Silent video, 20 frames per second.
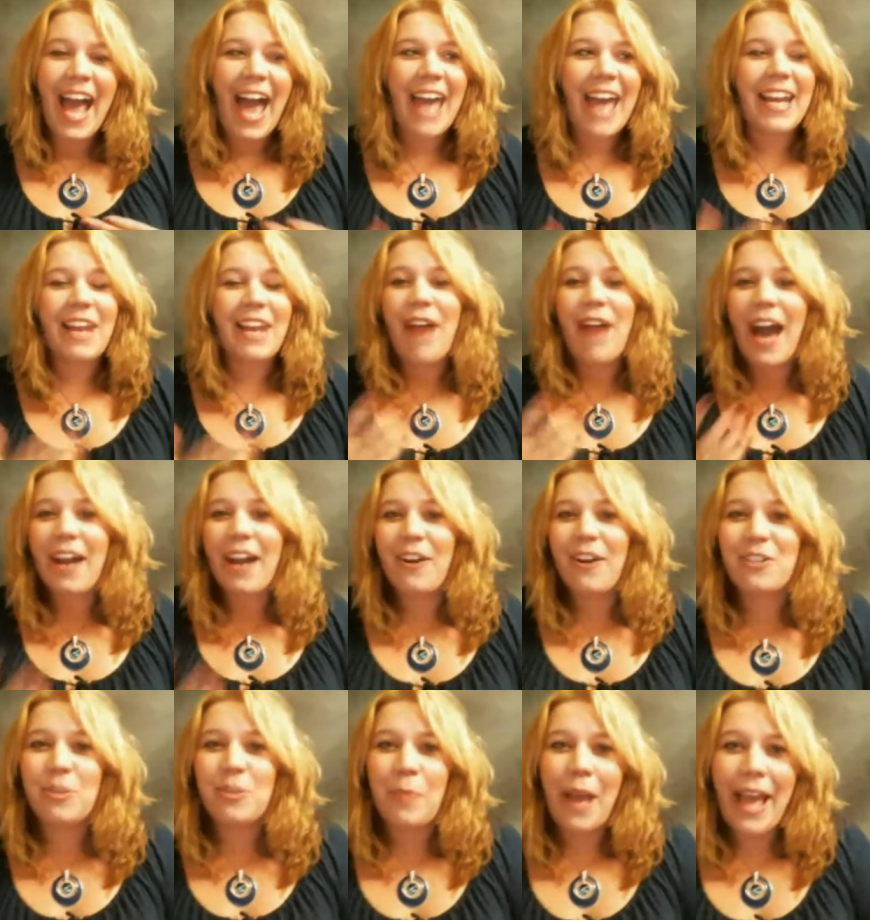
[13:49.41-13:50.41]
And I've had her
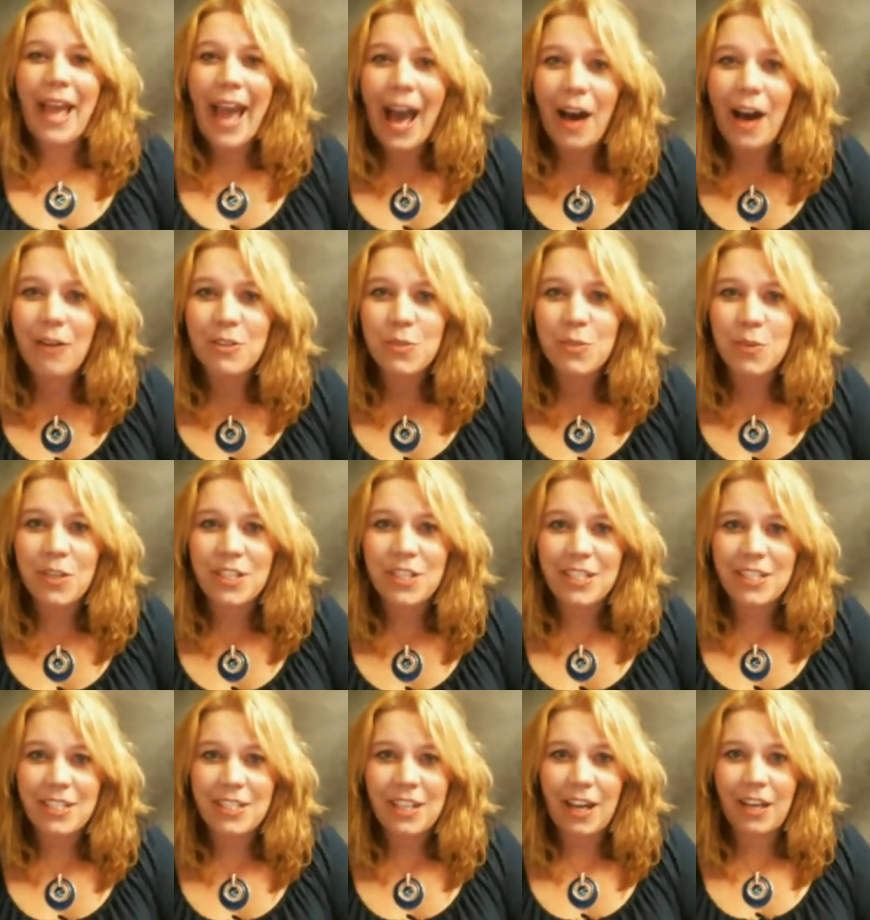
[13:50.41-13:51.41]
to my house where
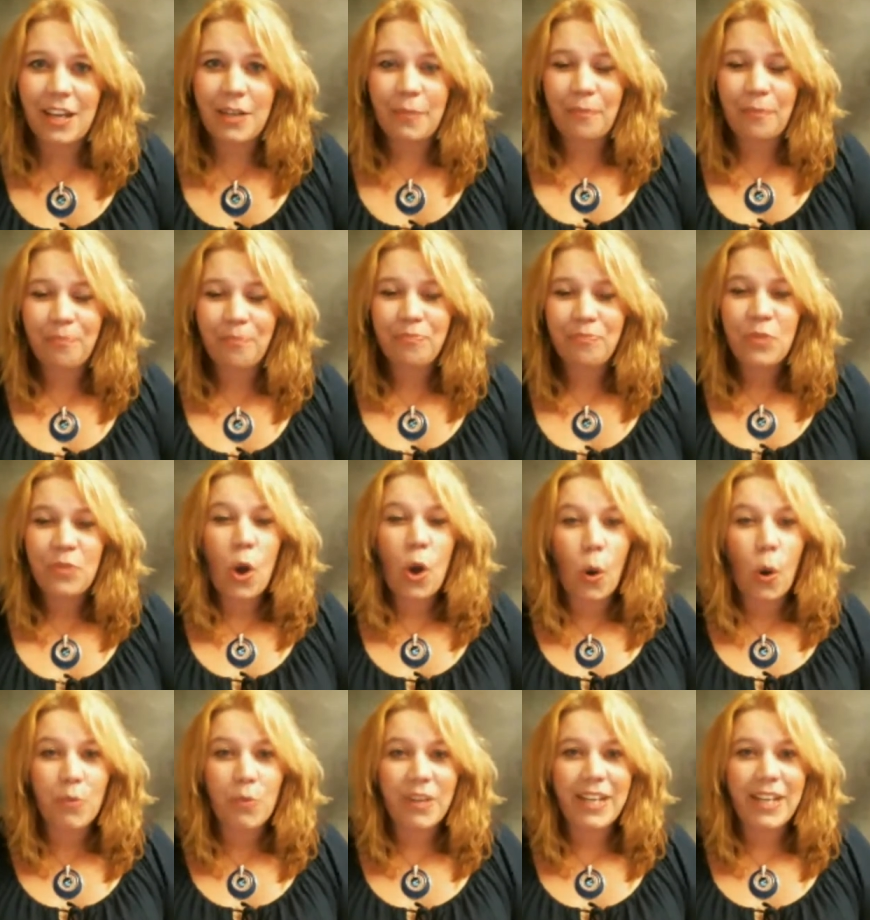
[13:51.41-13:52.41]
she's done
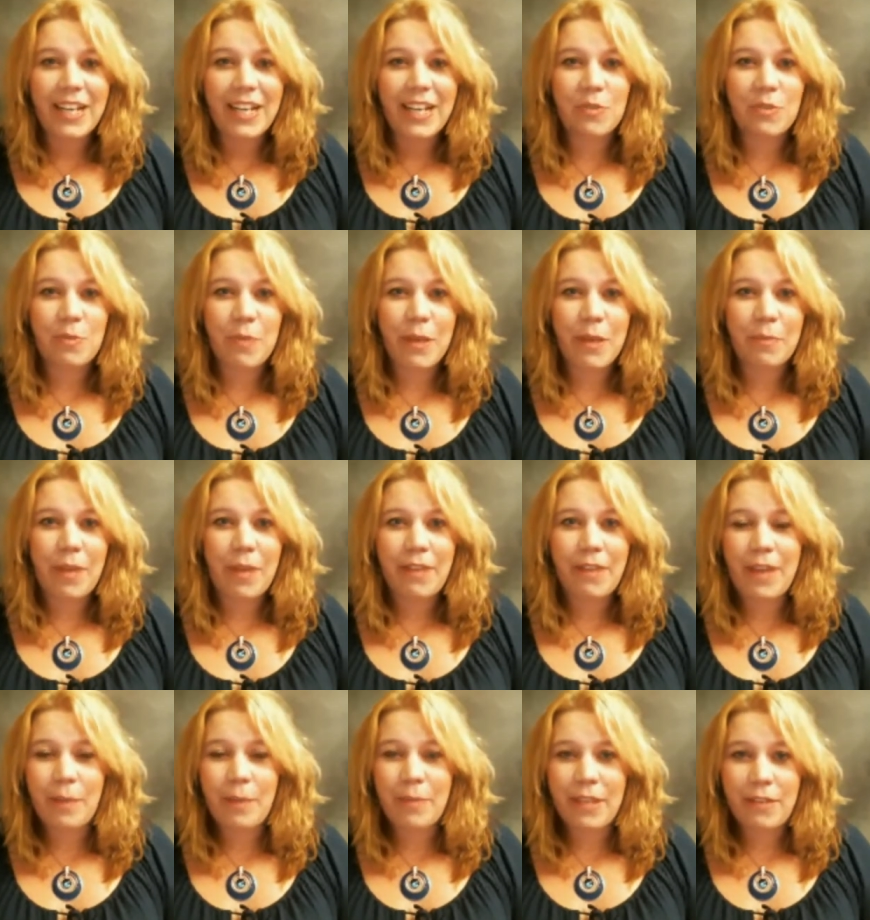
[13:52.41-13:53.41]
home readings with me and my
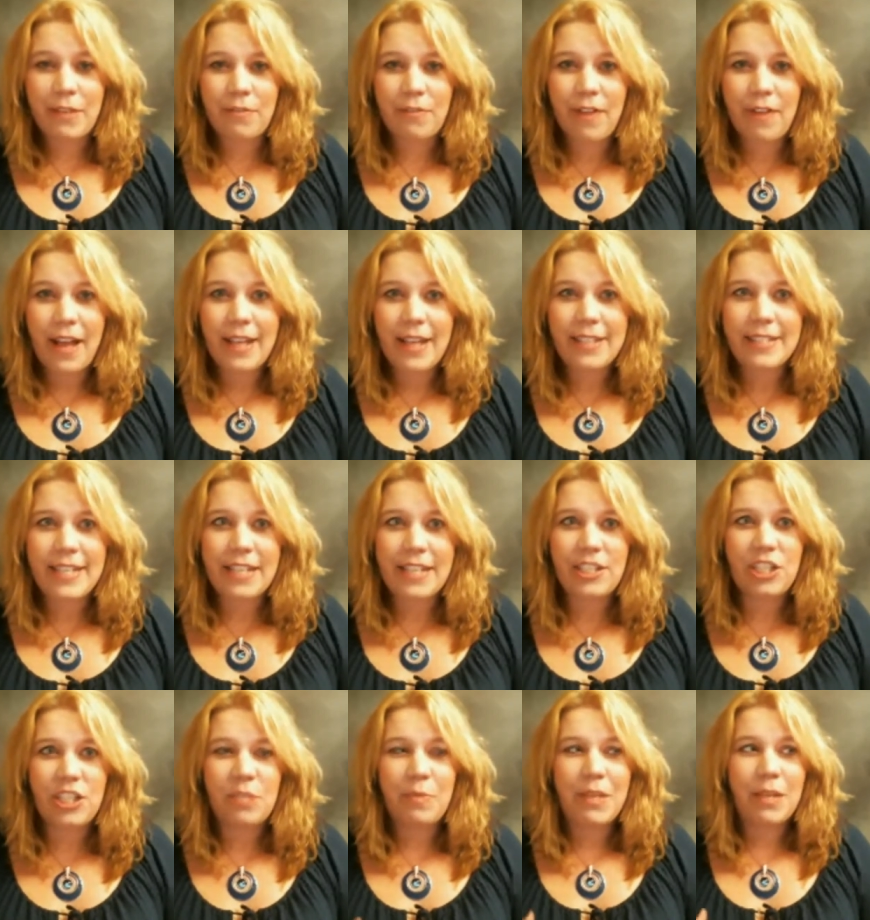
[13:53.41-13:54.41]
family and friends, and
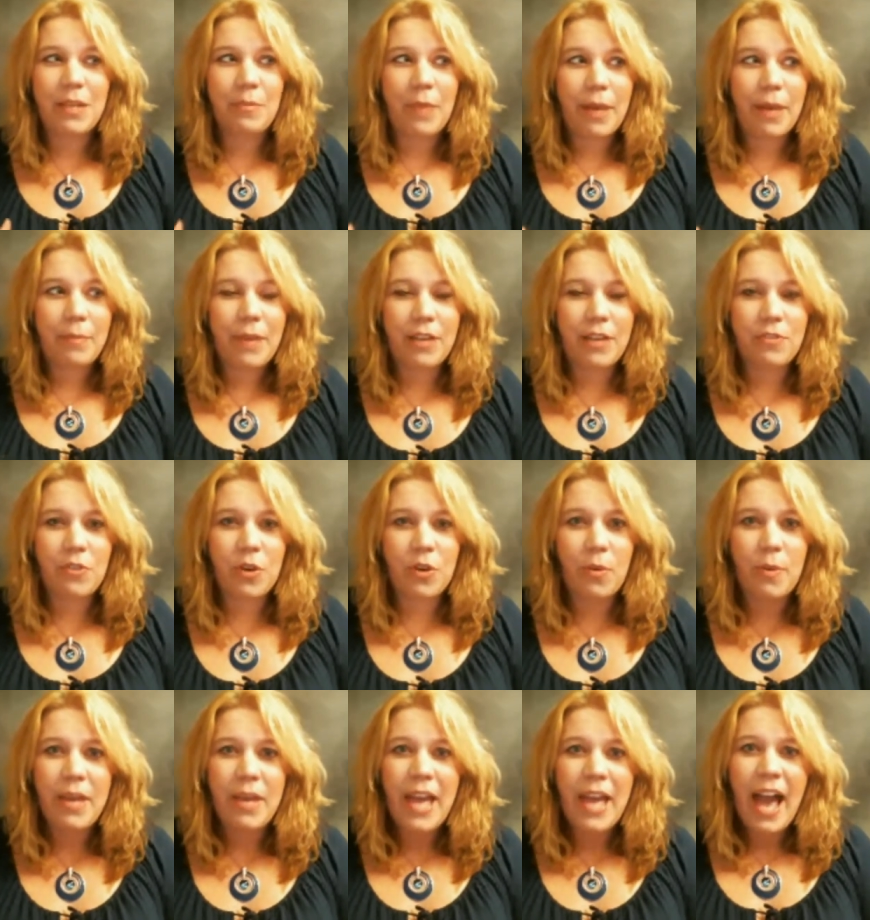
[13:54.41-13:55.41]
she'd be in my
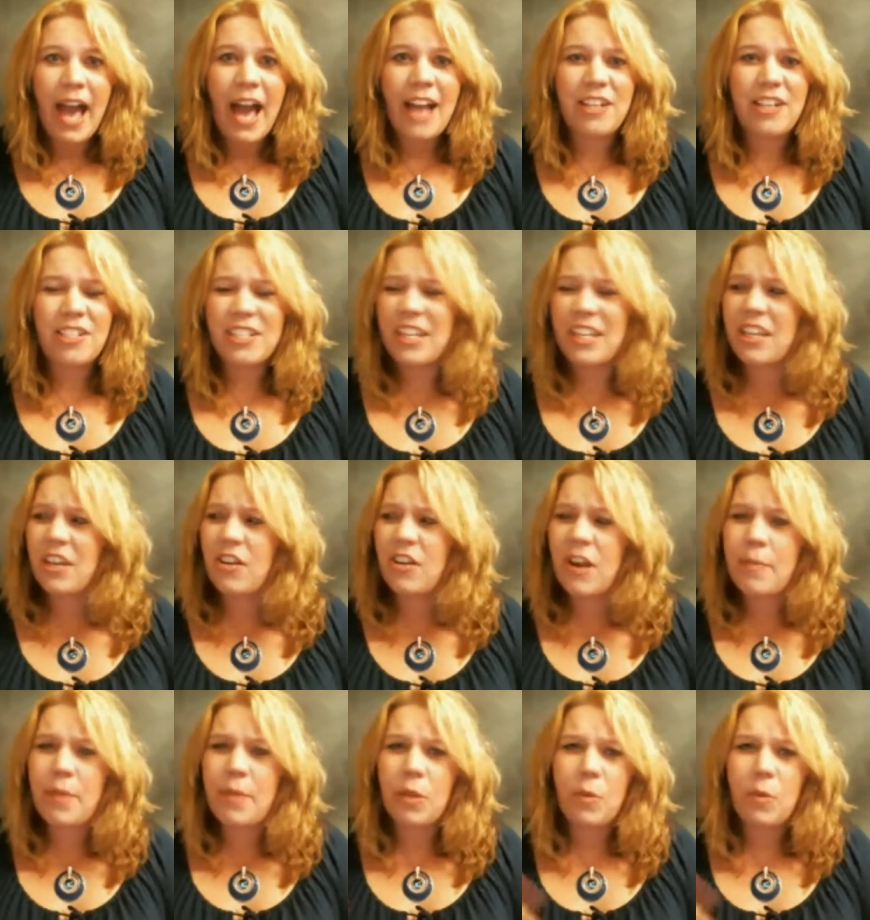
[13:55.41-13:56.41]
bedroom and she's like, "Your
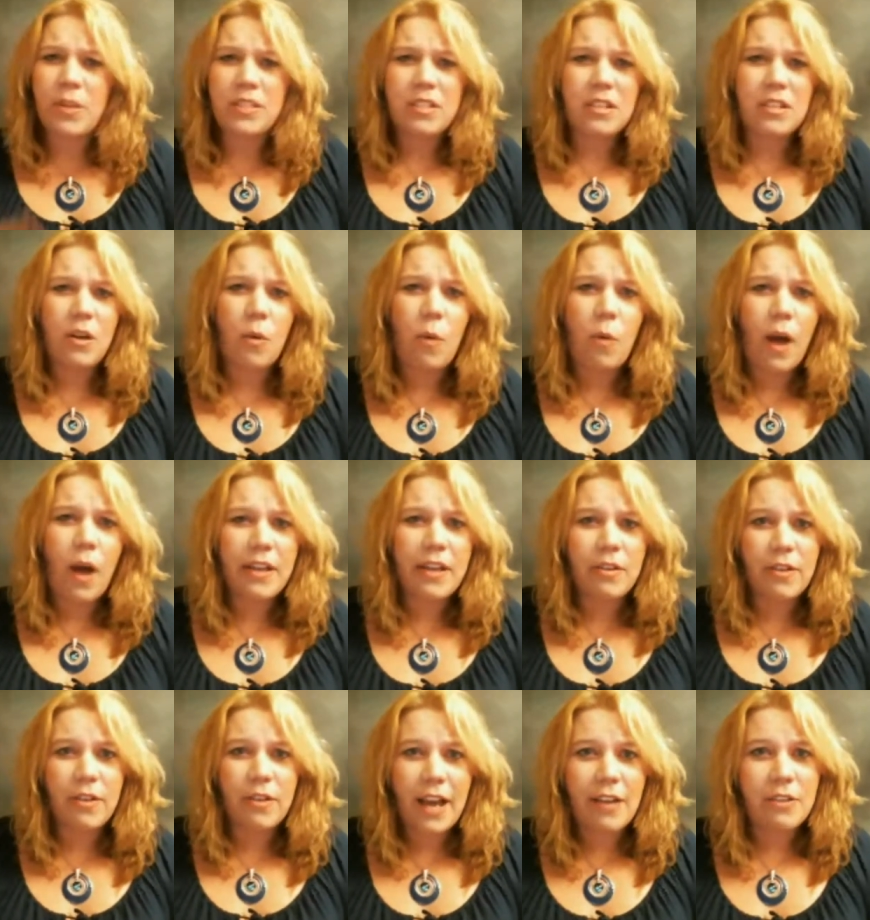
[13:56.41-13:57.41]
grandma wants to know why
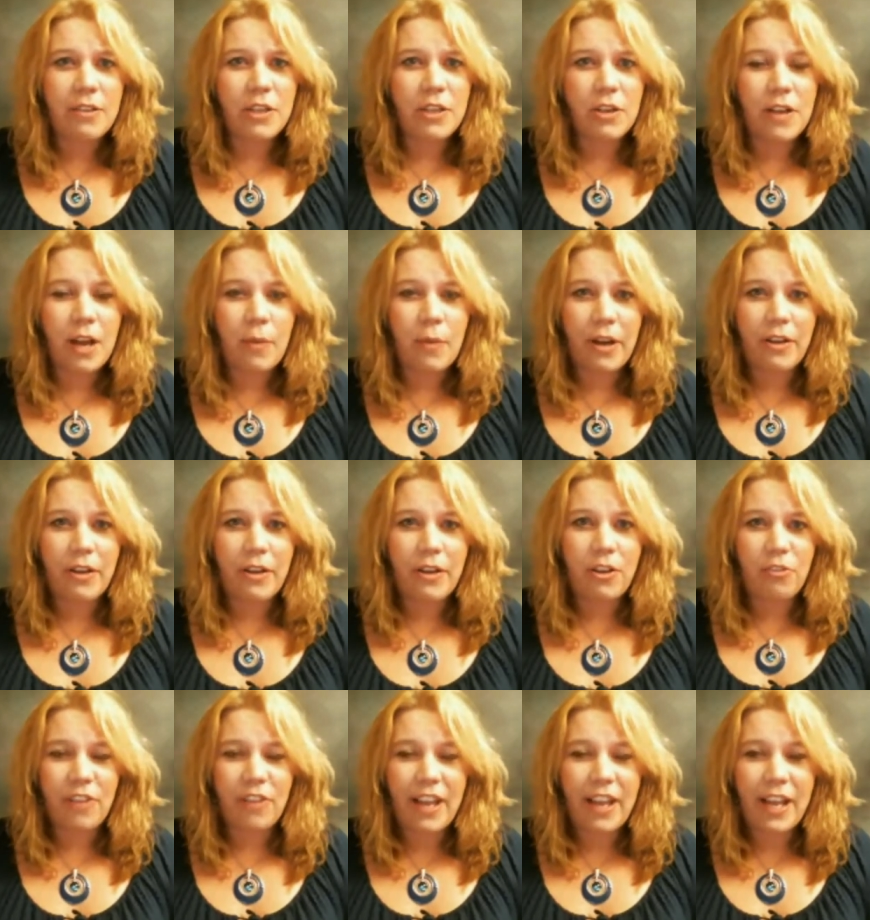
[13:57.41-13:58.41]
you're not wearing
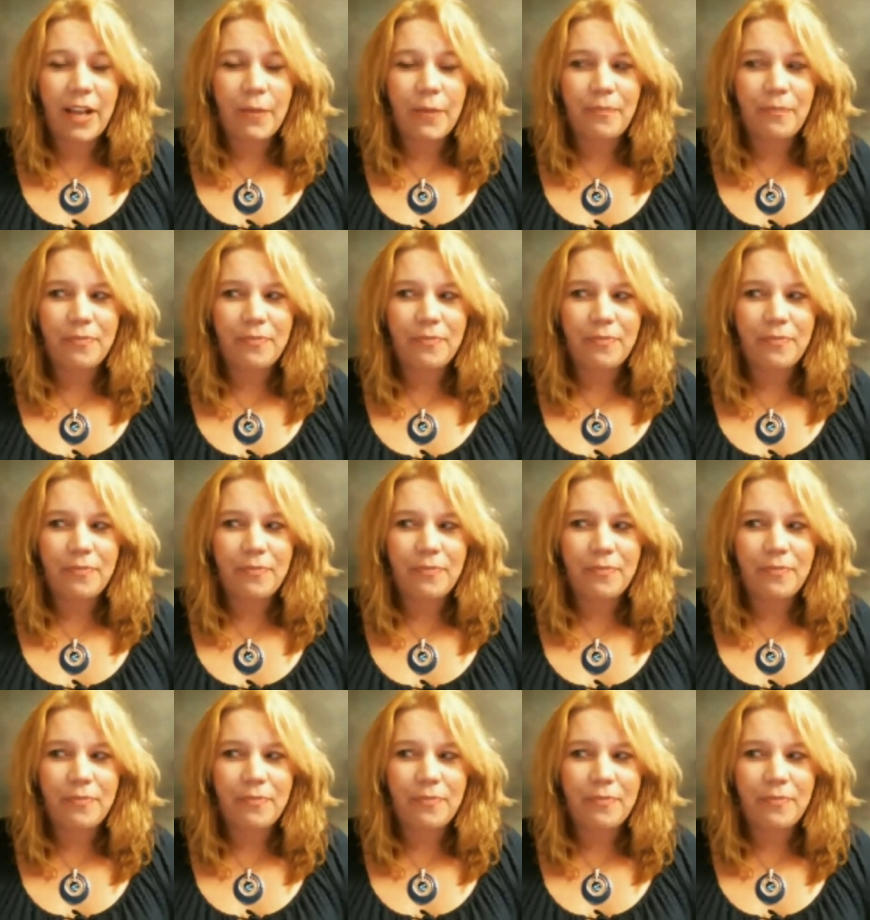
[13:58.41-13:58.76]
your ring."